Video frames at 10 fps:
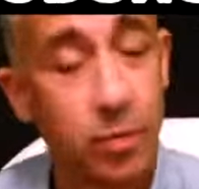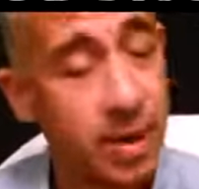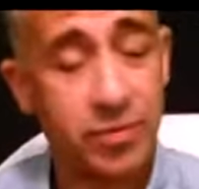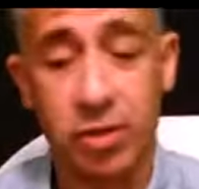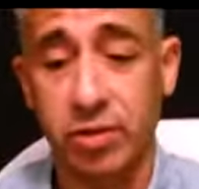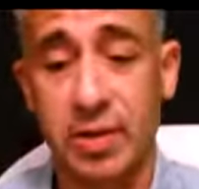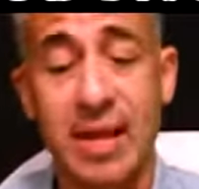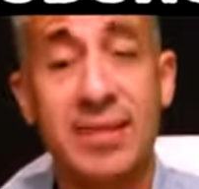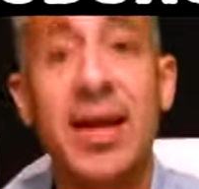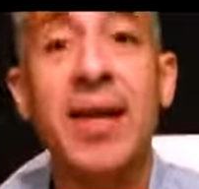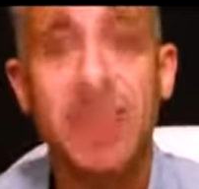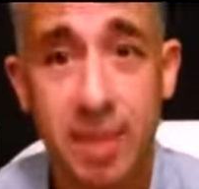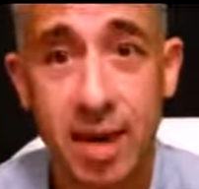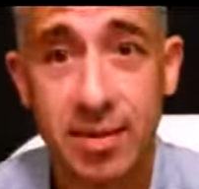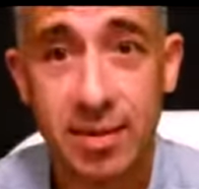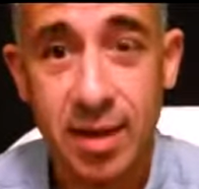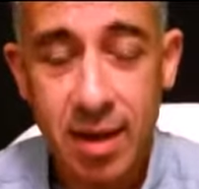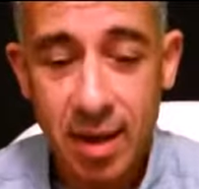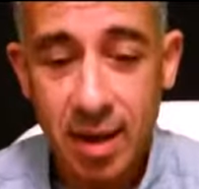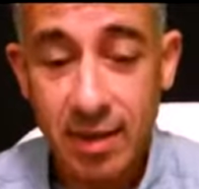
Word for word: We have children that test us.